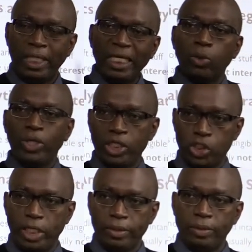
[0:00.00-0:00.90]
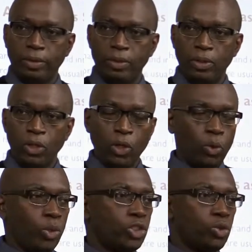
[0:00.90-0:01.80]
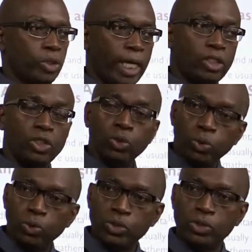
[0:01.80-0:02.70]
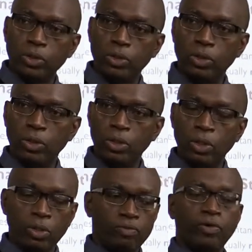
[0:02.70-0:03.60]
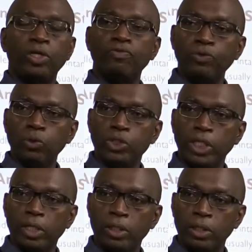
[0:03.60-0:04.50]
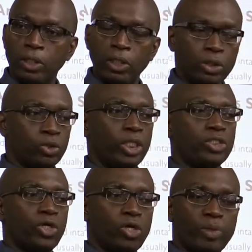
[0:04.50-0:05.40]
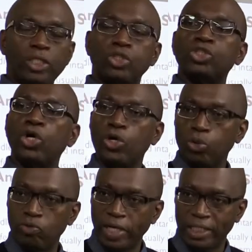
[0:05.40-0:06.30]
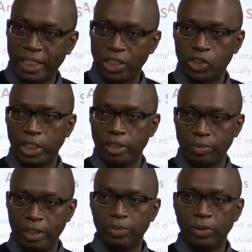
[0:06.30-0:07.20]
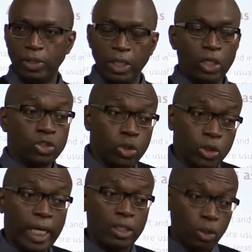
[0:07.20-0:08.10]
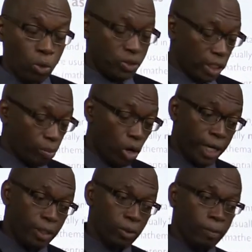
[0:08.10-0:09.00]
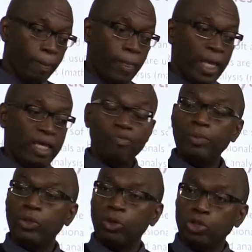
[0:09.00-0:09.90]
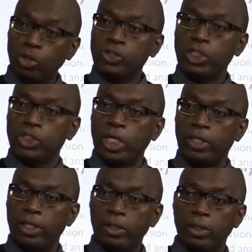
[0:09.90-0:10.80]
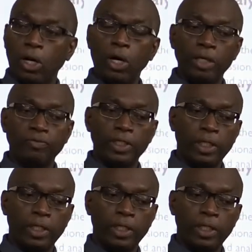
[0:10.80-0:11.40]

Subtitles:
equation, which you can use for the future to determine turnover intention in people. So you can now say, boy, you know, if people don't trust each other, or